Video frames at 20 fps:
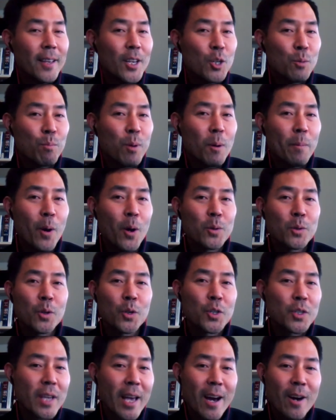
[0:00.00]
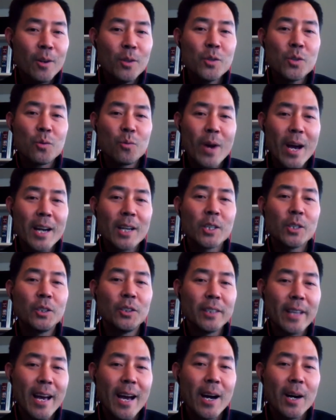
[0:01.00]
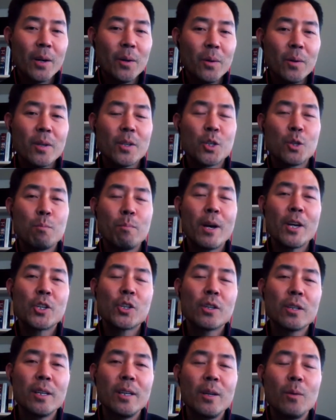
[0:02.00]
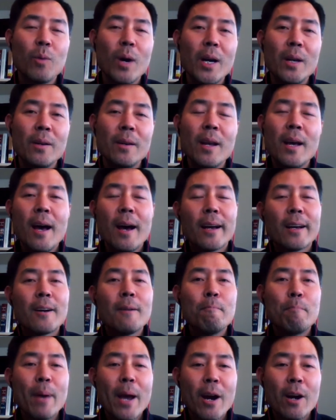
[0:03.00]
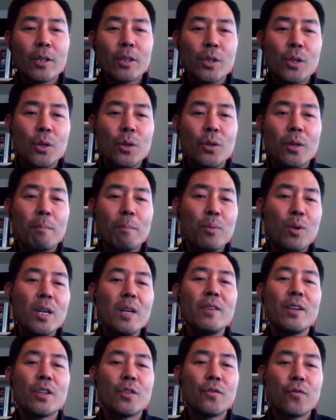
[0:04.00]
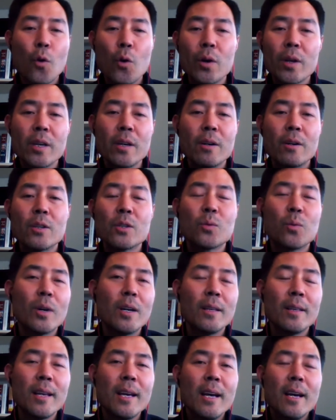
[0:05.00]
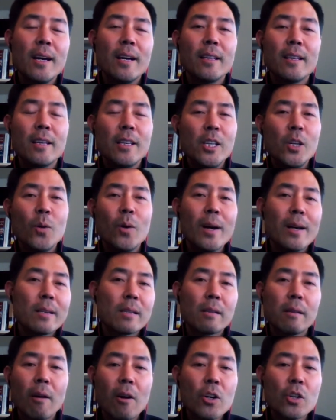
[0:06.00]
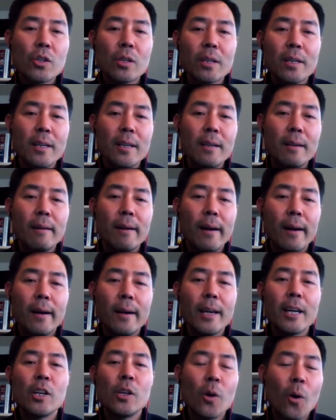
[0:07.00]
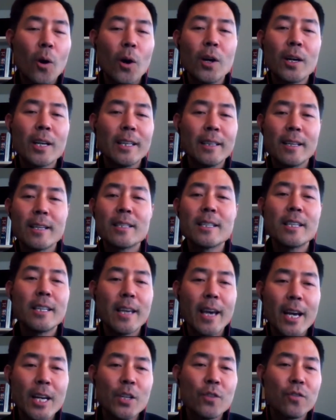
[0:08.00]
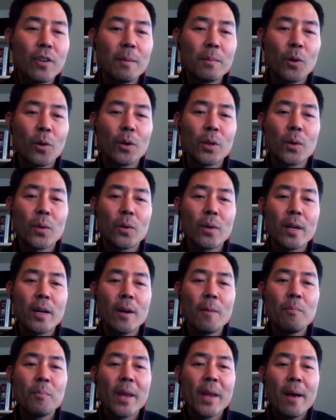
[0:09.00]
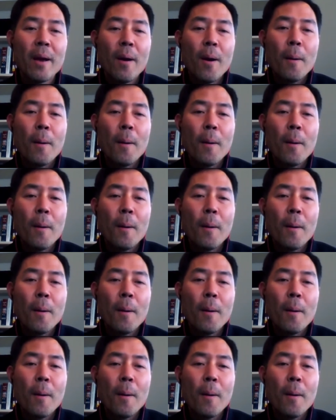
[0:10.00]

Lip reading: This proposal sounds radical now, especially when compared to the previous 40 years when the US largely ignored and disengaged from North Korea,